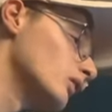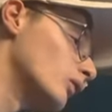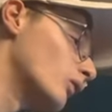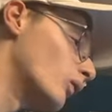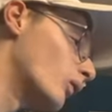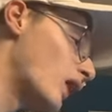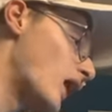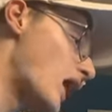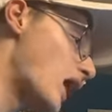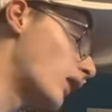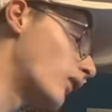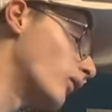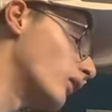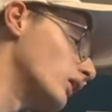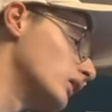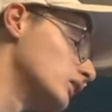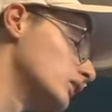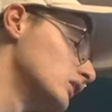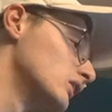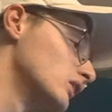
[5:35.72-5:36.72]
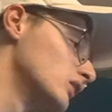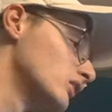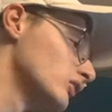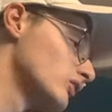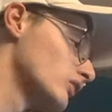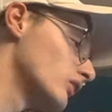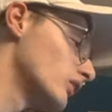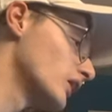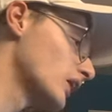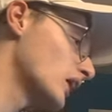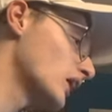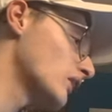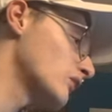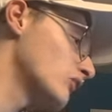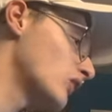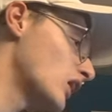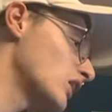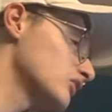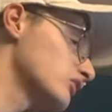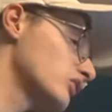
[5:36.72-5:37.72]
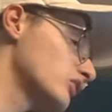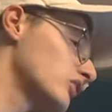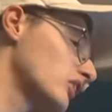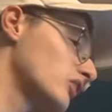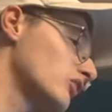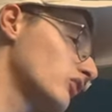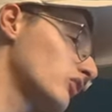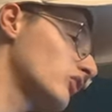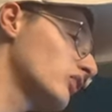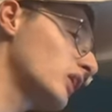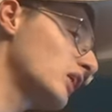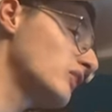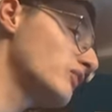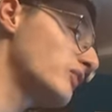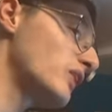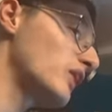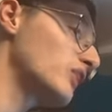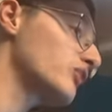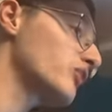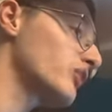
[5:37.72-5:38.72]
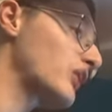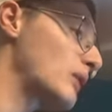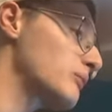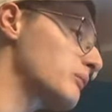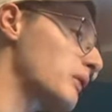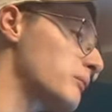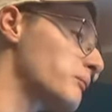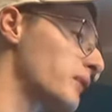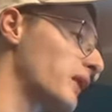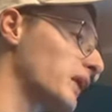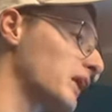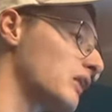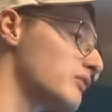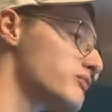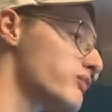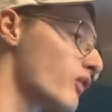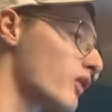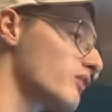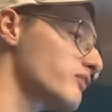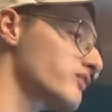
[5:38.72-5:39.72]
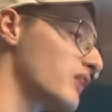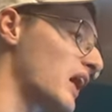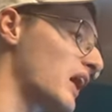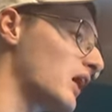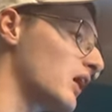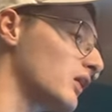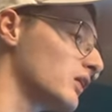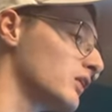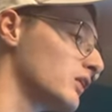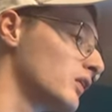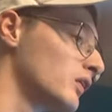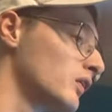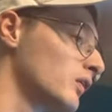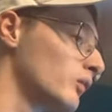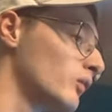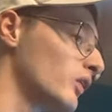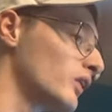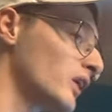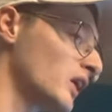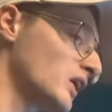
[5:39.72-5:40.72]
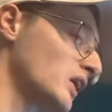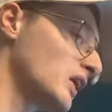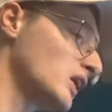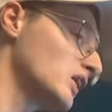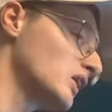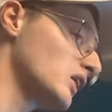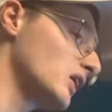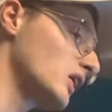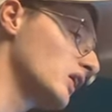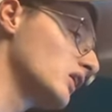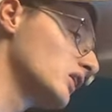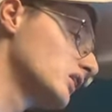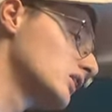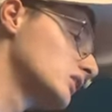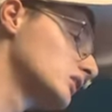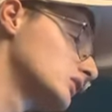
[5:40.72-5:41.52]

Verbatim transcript: Wow. So again, Washington's defense stepped up big on fourth down when they needed it.